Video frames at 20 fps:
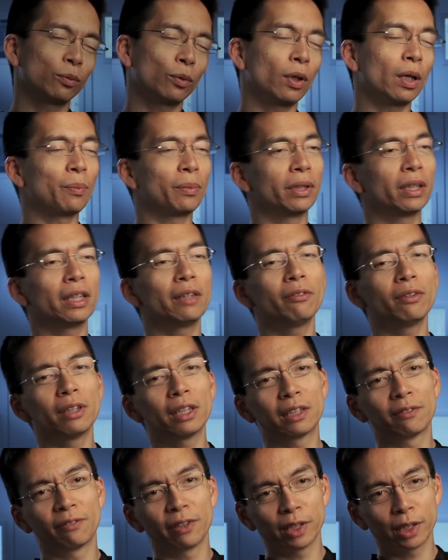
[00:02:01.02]
Well, I mean, even
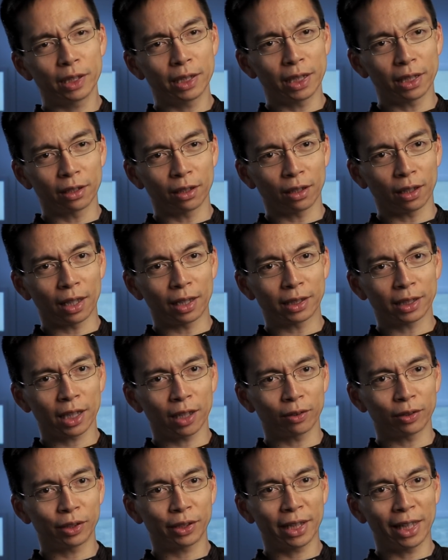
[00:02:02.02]
just visiting the glass
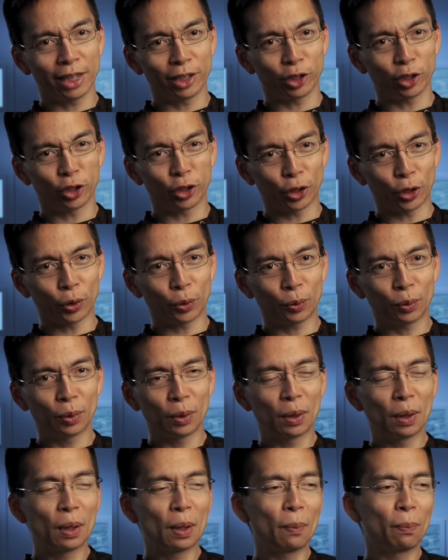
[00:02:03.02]
house changes you,
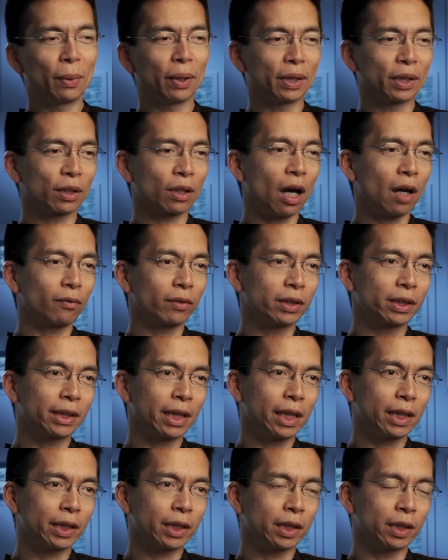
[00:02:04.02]
but the
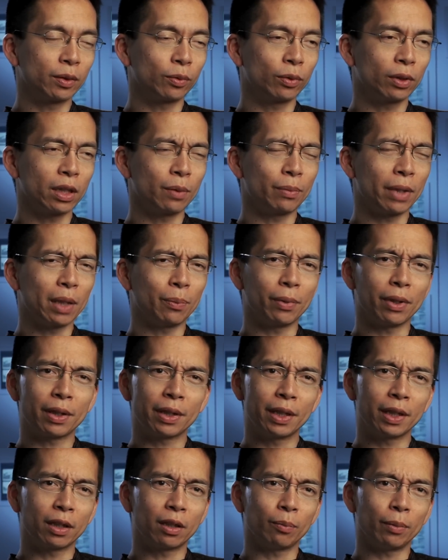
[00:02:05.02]
conversation really made me
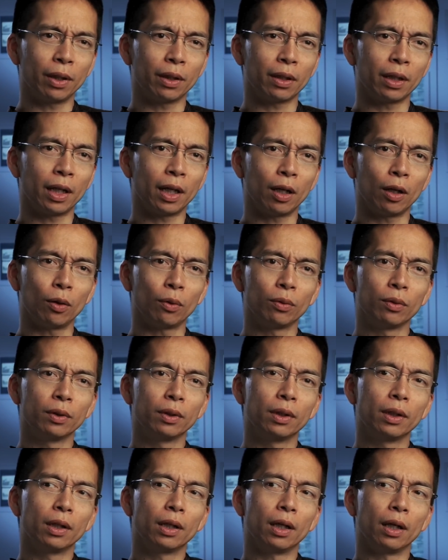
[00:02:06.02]
think about how
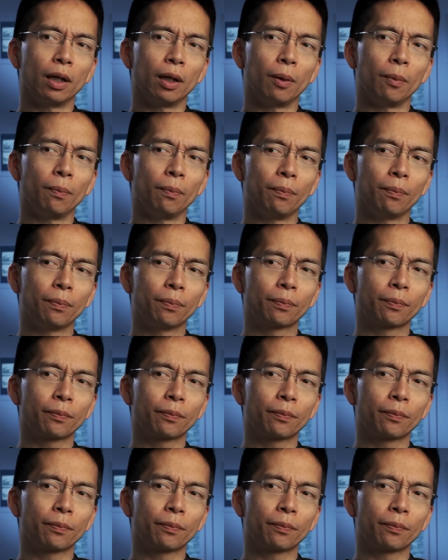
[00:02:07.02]
um,